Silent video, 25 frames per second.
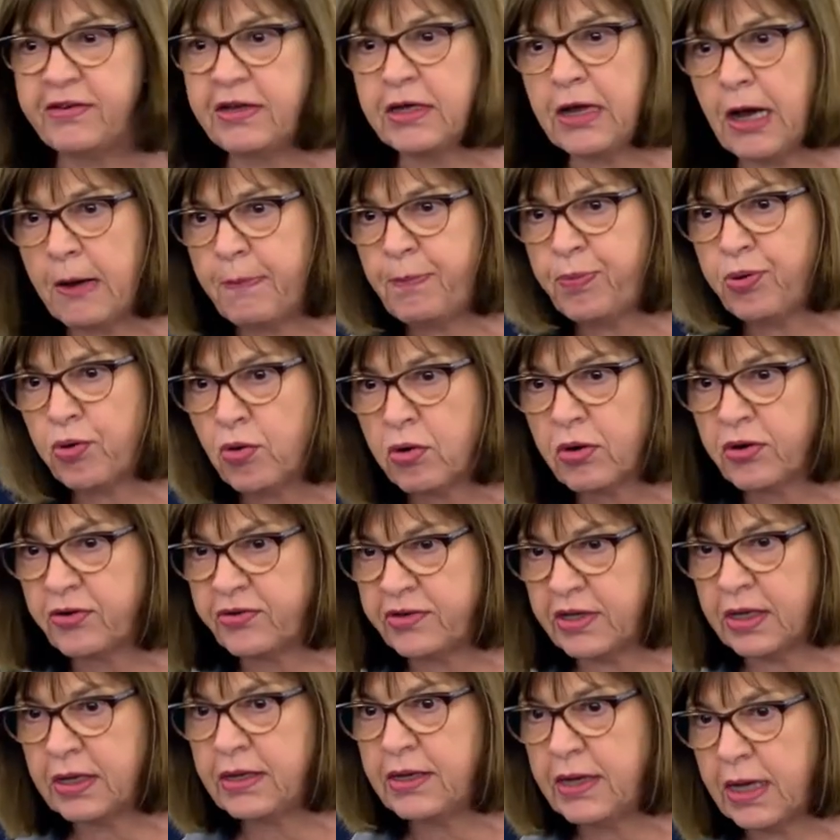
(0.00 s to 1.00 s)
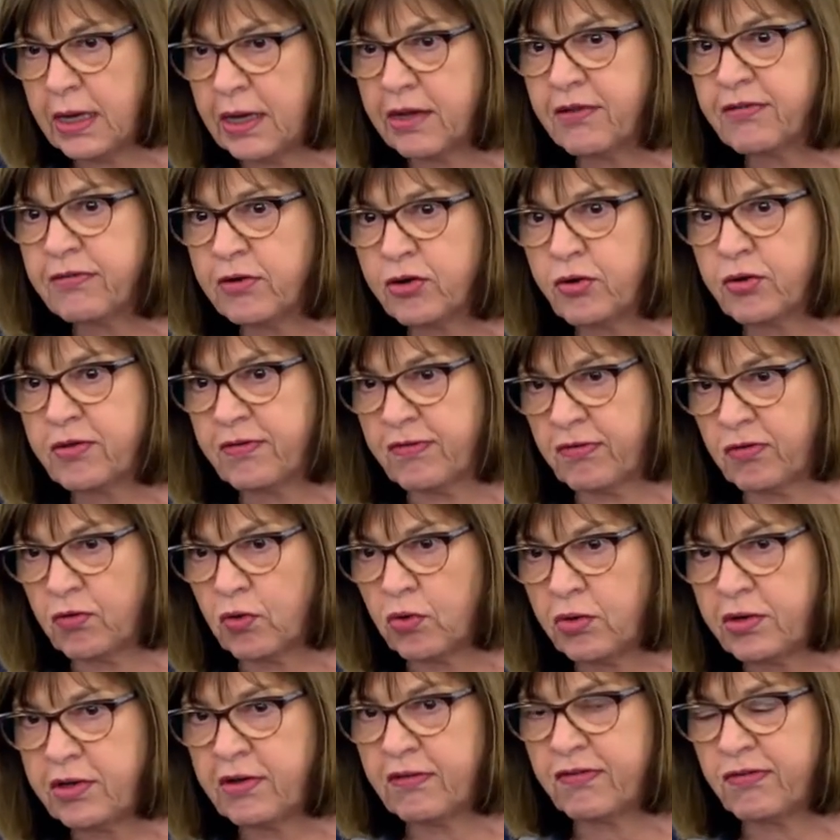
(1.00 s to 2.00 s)
made decisions
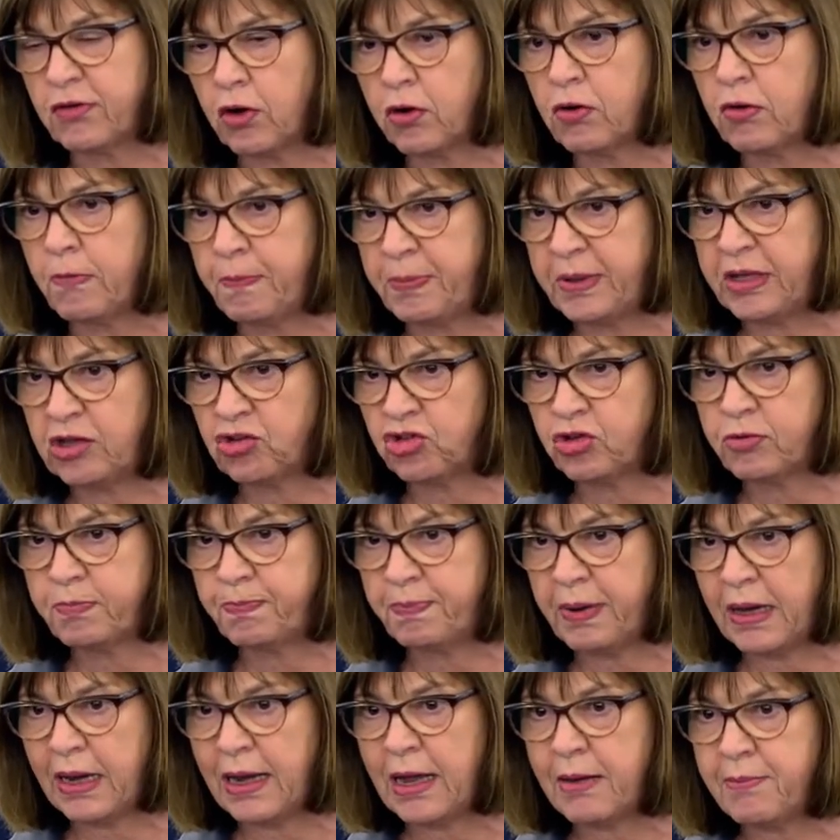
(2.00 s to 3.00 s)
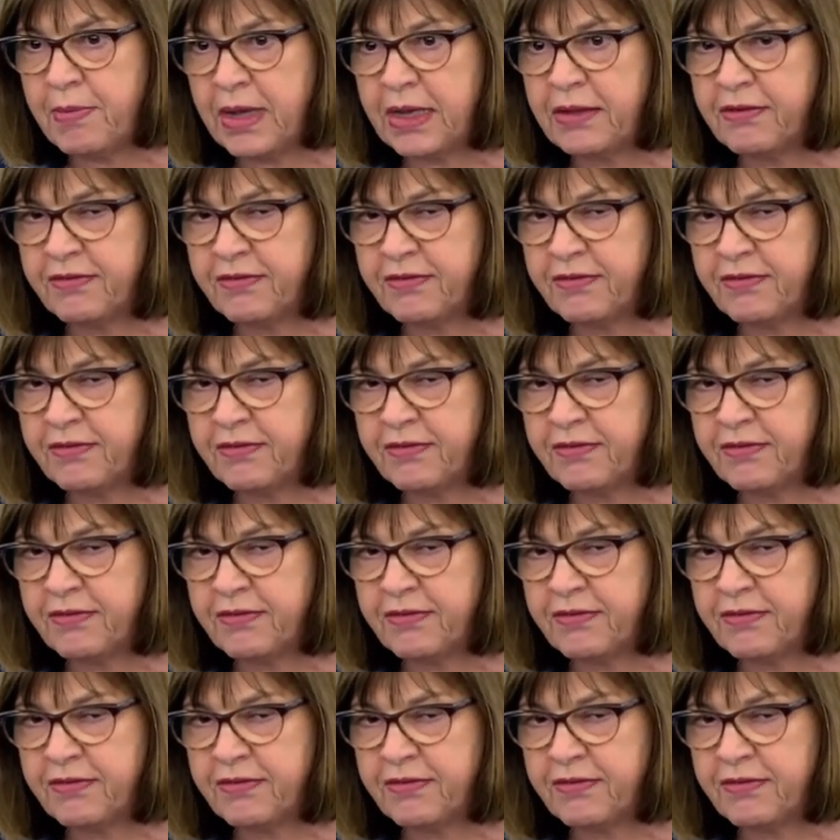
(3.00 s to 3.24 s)
of these neighbouring